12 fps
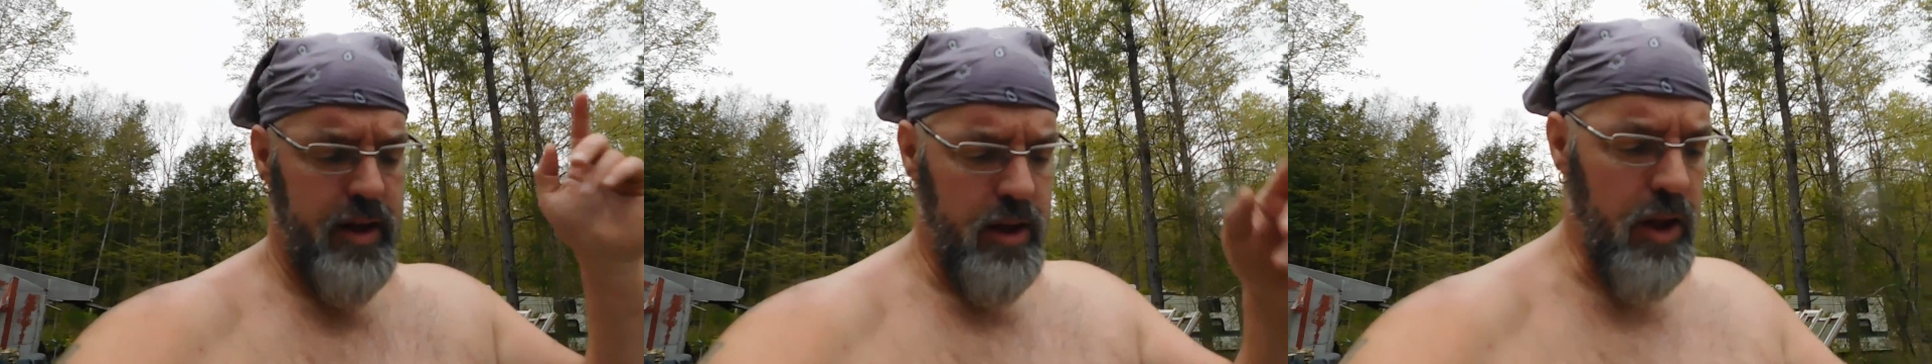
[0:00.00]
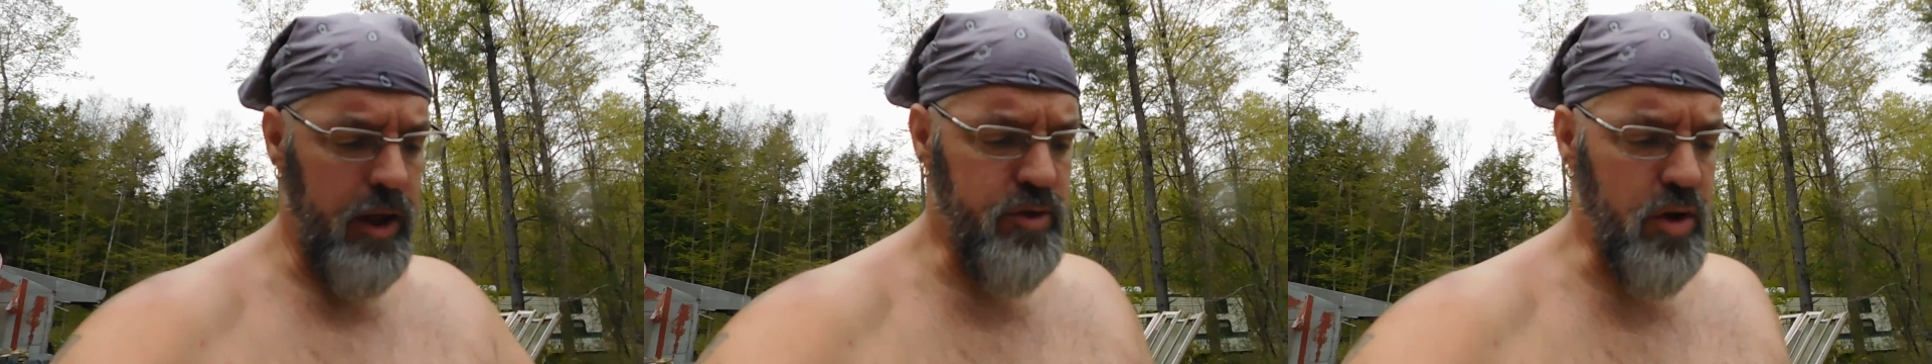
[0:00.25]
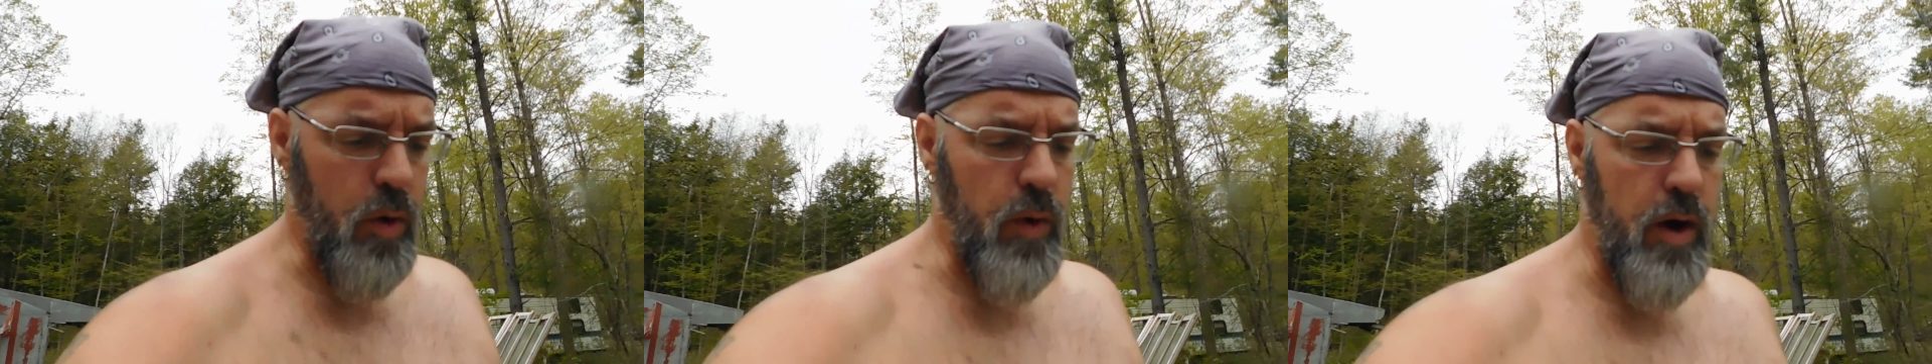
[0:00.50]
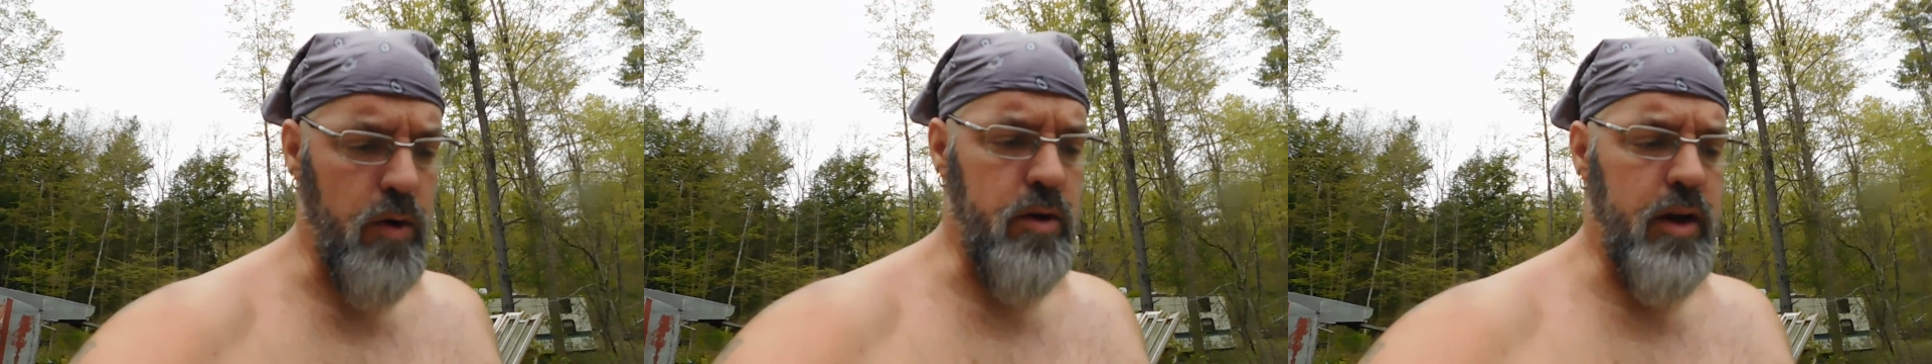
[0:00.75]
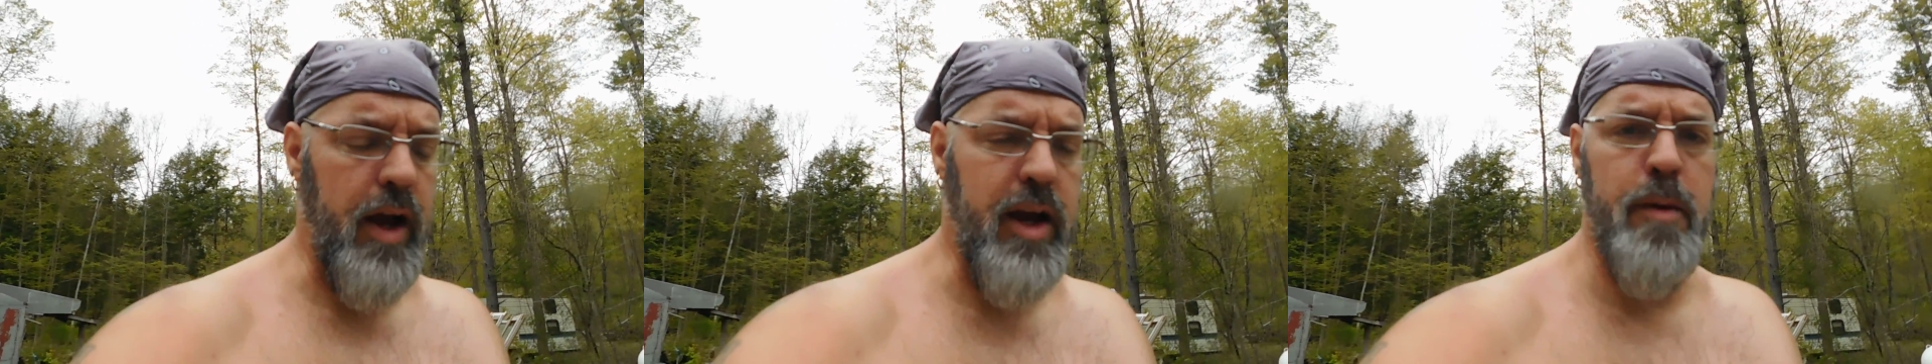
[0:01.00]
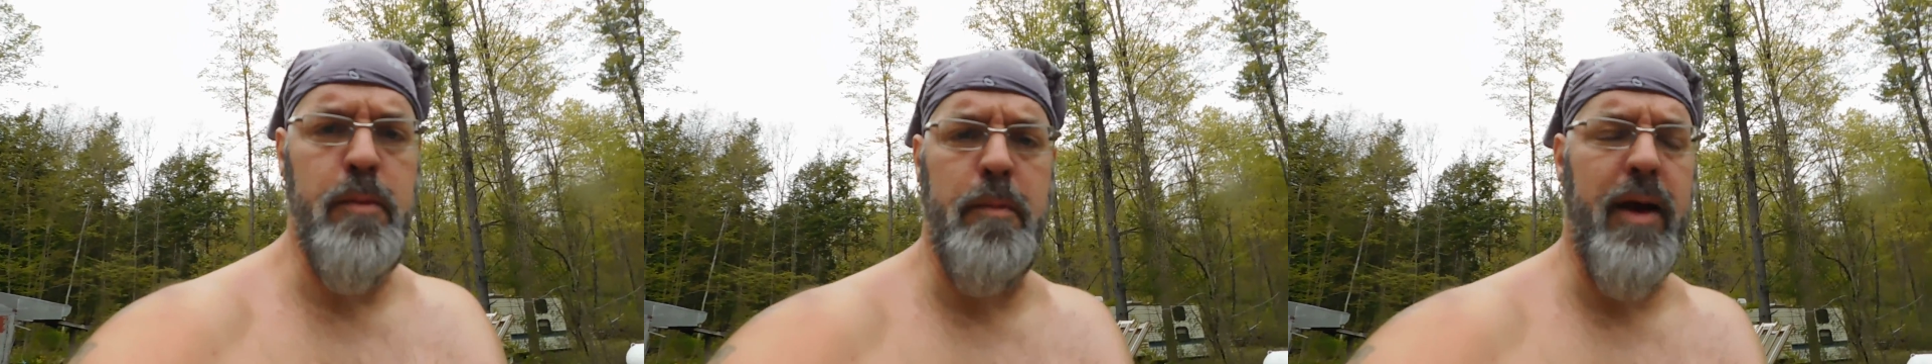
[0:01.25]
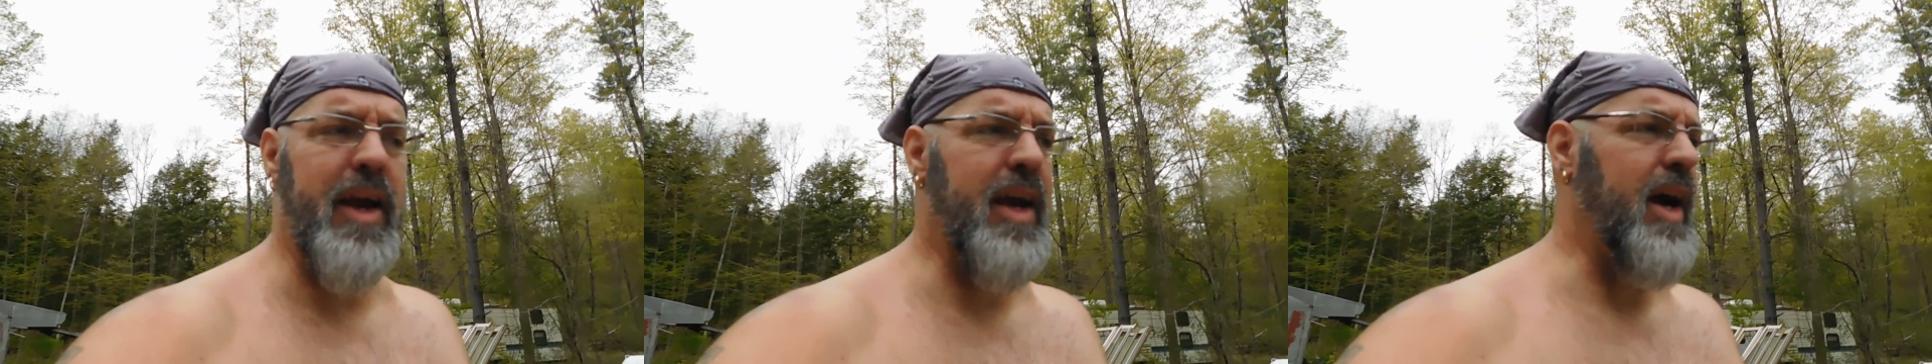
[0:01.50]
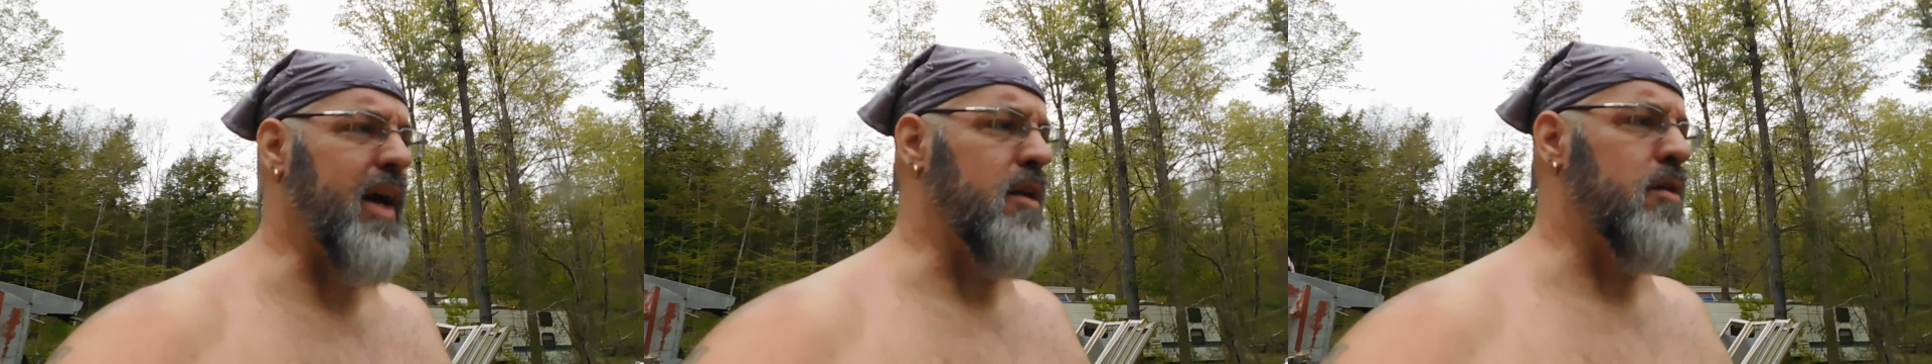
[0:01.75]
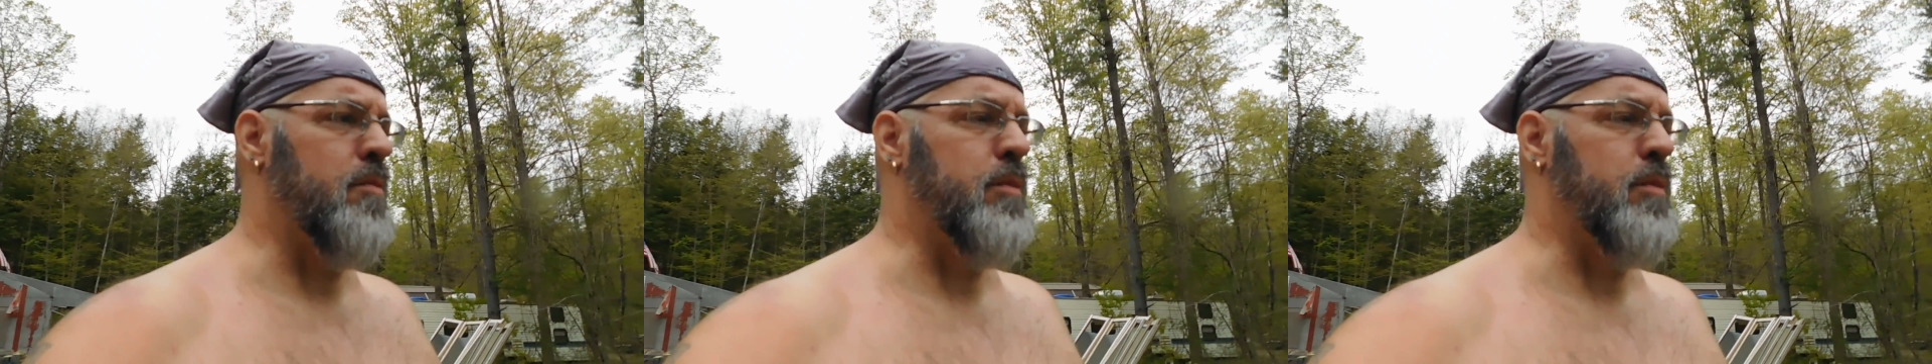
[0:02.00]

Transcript: lights go out not coming back on